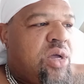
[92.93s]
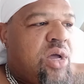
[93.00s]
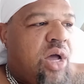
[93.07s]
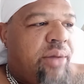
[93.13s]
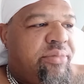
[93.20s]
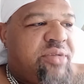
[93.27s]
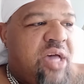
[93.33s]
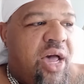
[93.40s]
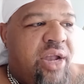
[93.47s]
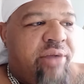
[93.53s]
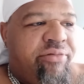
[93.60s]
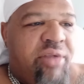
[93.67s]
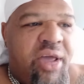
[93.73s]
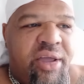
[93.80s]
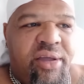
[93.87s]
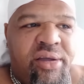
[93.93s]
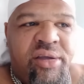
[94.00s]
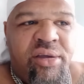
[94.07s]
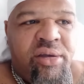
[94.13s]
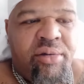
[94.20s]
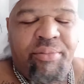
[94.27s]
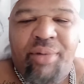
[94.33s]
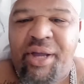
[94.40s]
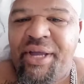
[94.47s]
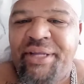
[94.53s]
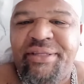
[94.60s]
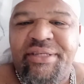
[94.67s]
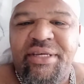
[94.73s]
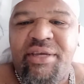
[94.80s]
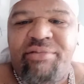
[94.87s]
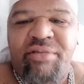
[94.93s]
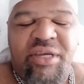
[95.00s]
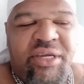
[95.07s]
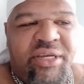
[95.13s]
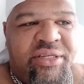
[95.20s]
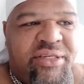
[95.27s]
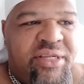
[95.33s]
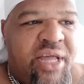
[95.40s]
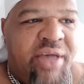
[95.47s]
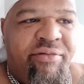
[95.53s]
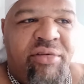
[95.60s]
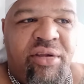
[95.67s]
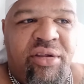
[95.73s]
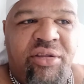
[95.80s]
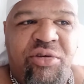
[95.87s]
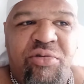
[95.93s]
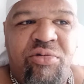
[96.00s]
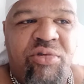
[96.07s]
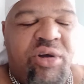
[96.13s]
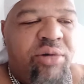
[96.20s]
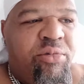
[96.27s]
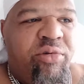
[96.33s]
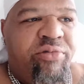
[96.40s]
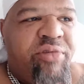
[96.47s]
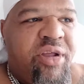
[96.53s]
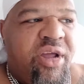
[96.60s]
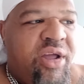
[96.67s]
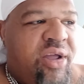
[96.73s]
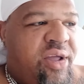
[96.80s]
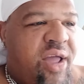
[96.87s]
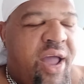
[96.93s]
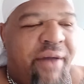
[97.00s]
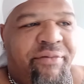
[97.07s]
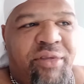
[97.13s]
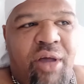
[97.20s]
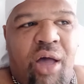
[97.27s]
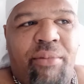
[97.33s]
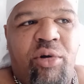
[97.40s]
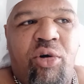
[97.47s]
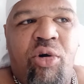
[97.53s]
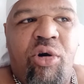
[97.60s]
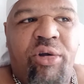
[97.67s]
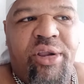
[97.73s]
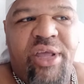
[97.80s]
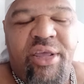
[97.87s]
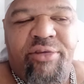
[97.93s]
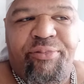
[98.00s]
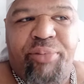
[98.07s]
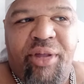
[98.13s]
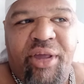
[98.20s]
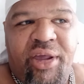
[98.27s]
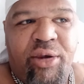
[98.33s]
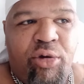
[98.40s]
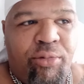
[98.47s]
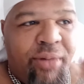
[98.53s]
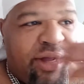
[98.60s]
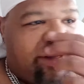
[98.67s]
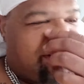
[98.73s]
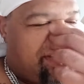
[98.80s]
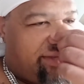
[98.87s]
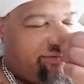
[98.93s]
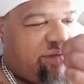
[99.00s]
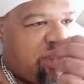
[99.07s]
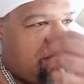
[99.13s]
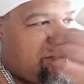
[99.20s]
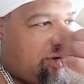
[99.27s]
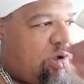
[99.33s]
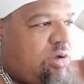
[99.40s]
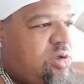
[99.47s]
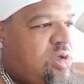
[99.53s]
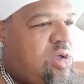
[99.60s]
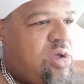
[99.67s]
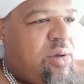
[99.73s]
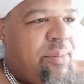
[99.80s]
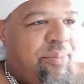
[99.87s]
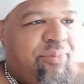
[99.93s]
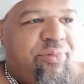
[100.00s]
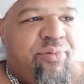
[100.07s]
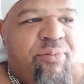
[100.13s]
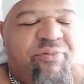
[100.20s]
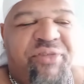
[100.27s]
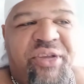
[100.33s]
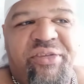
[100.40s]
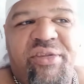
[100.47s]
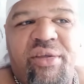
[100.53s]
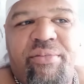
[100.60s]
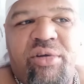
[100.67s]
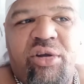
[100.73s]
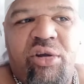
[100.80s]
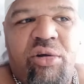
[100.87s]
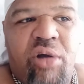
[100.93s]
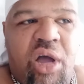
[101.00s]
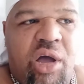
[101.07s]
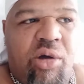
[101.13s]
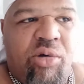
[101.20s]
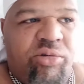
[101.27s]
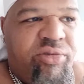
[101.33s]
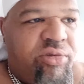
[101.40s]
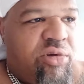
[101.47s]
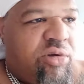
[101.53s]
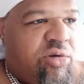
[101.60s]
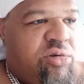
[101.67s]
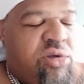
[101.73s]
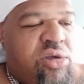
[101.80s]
I'm tired of like buying TVs and having a dude come over there after I'm gone and he's playing on my TV or fixing up a girl house or